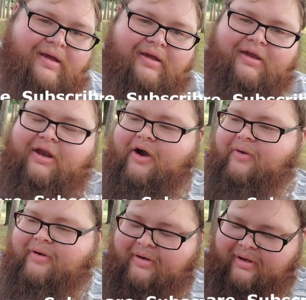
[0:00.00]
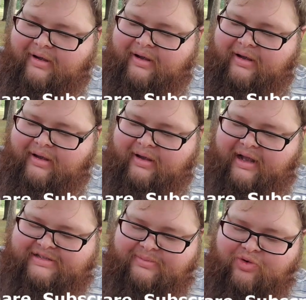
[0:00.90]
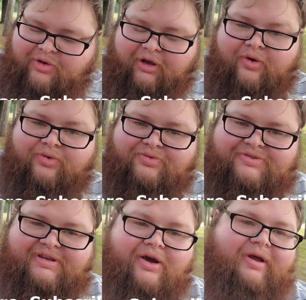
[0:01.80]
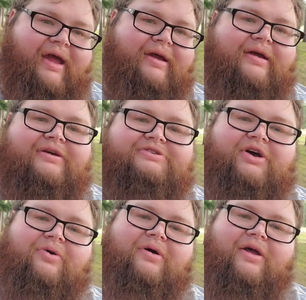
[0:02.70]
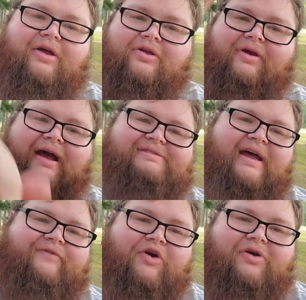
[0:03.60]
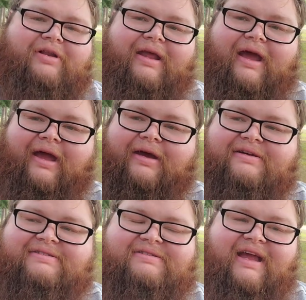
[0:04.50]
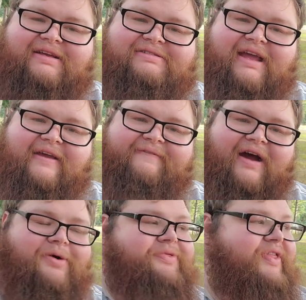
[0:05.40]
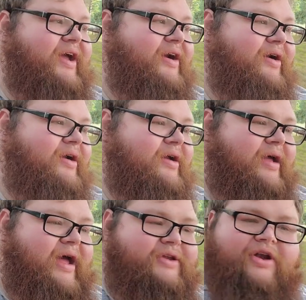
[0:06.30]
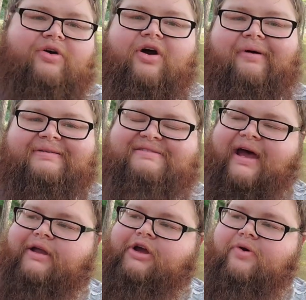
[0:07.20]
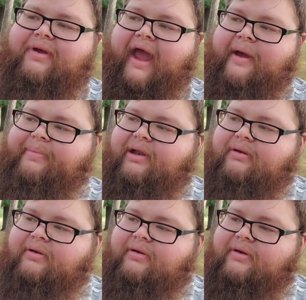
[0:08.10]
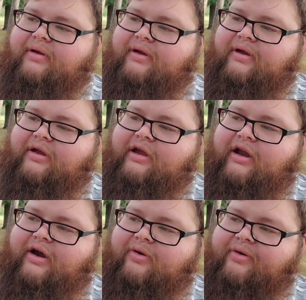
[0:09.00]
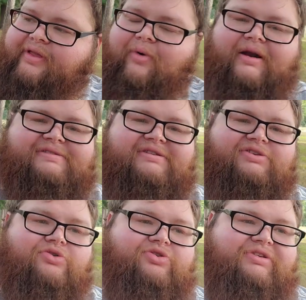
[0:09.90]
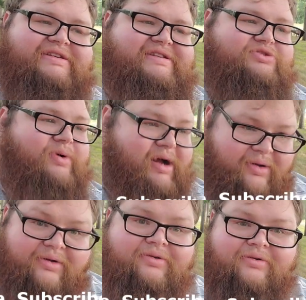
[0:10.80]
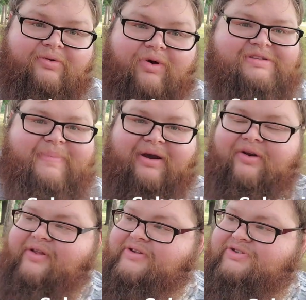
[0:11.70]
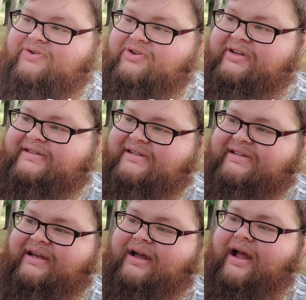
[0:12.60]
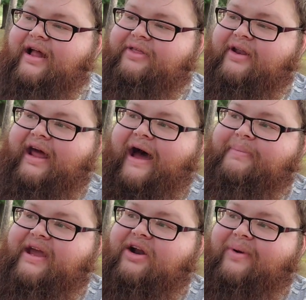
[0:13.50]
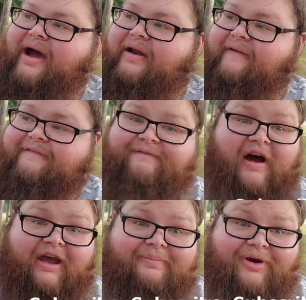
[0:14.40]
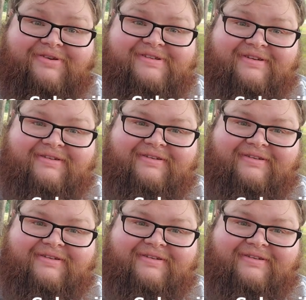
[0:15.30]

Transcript: You know, got some new clothes. Okay, so you guys have a good day. Stay safe out there. And, you know, go outside. Go camping. You know, they want us to social distance. Well, what's better than social distancing than not being around a fucking person?